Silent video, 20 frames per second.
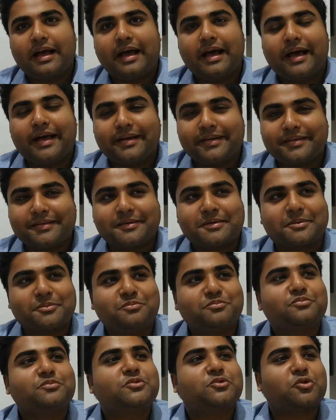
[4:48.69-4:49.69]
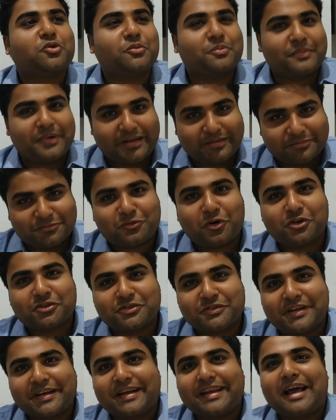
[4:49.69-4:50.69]
And so
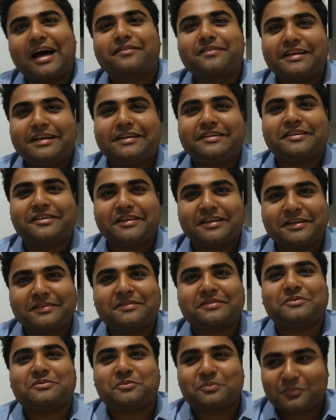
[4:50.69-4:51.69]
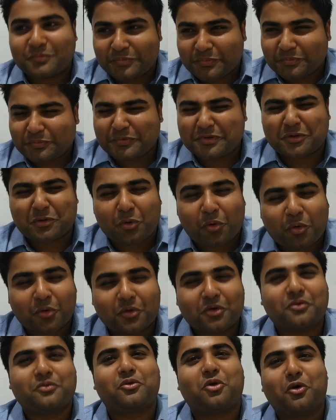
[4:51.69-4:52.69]
fortunately, after interning with
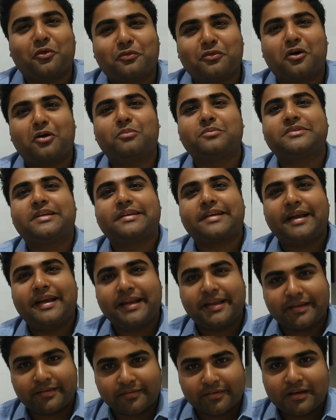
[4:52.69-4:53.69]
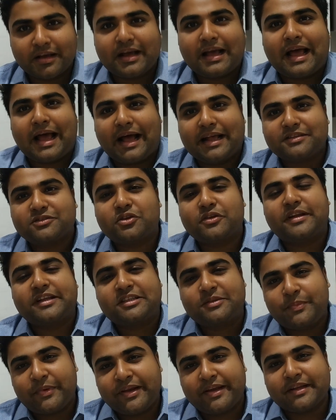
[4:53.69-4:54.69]
lot of law firms and getting hands-on
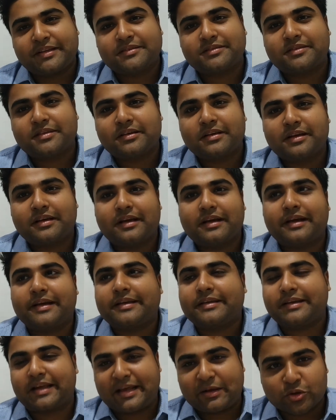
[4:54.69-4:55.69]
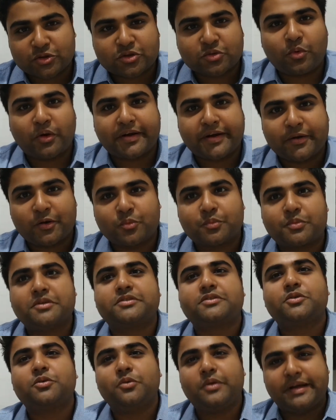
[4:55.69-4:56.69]
experience, and I also wanted to
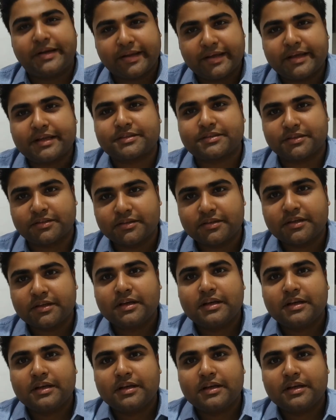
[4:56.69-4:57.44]
pursue litigation